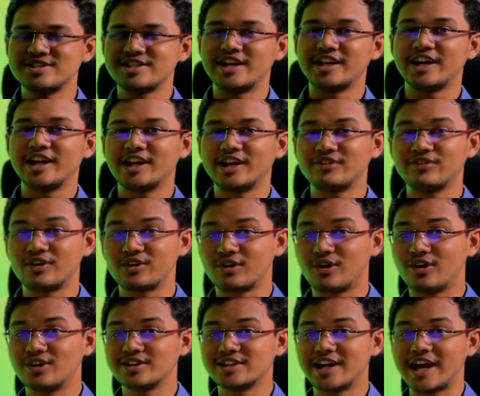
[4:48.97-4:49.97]
is dedicated for
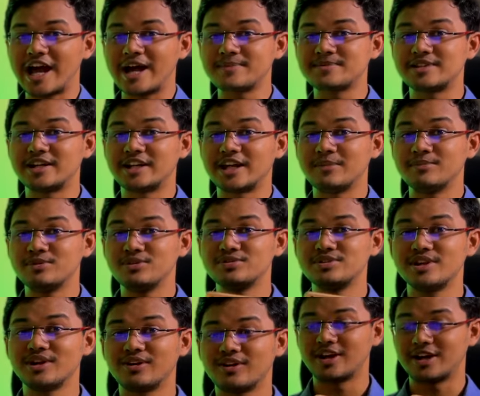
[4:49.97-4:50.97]
all the apps that i'm
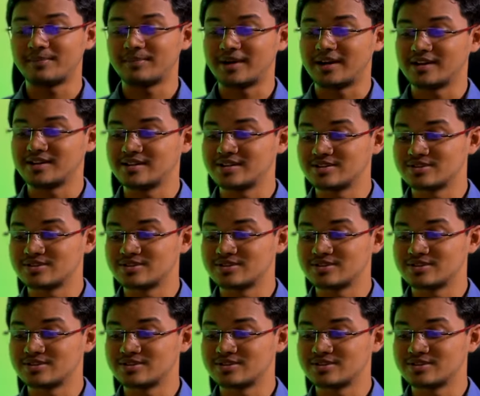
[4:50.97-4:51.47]
using ipad